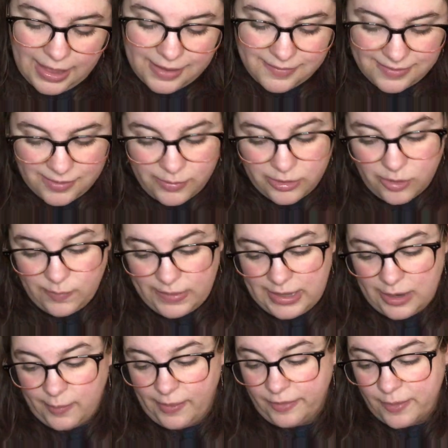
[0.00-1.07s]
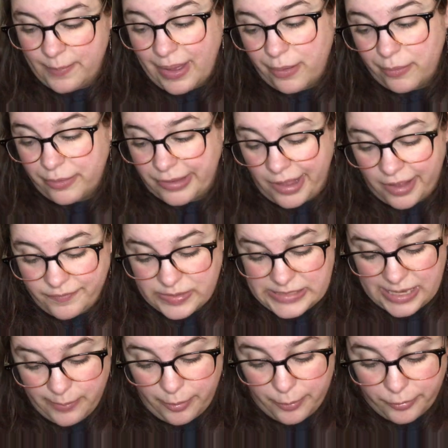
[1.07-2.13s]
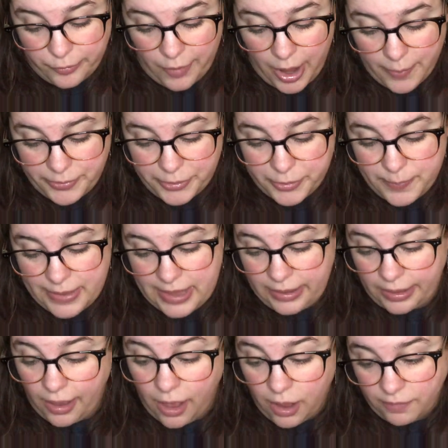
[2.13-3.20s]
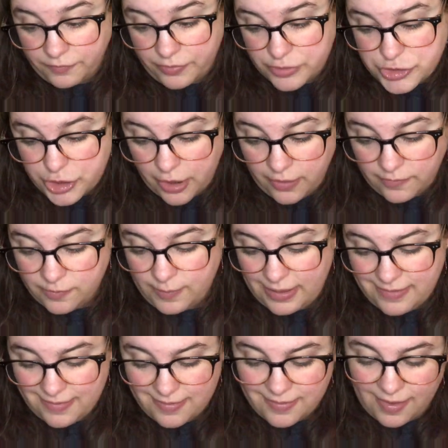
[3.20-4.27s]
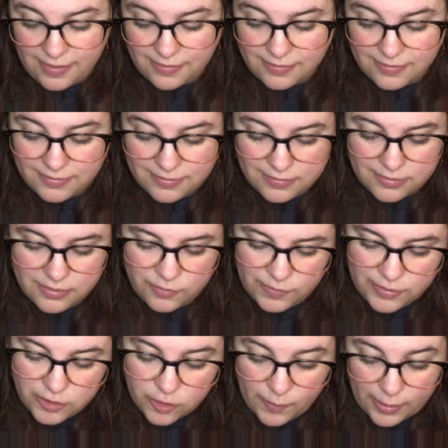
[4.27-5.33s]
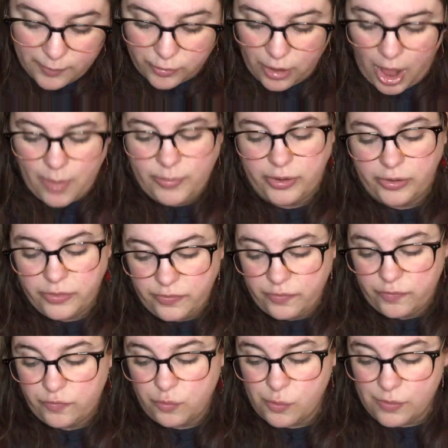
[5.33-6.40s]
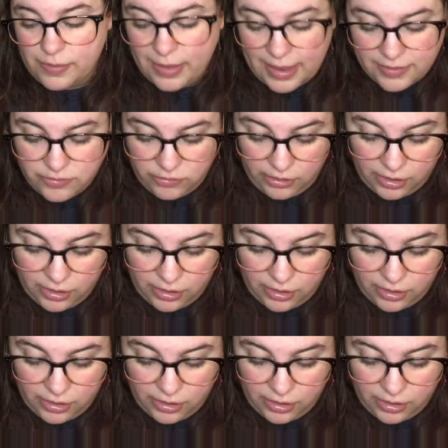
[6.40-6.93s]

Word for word: I see what you mean about the Mount Coffee Table barometer being off the charts, Macy says. We learned about barometers in school last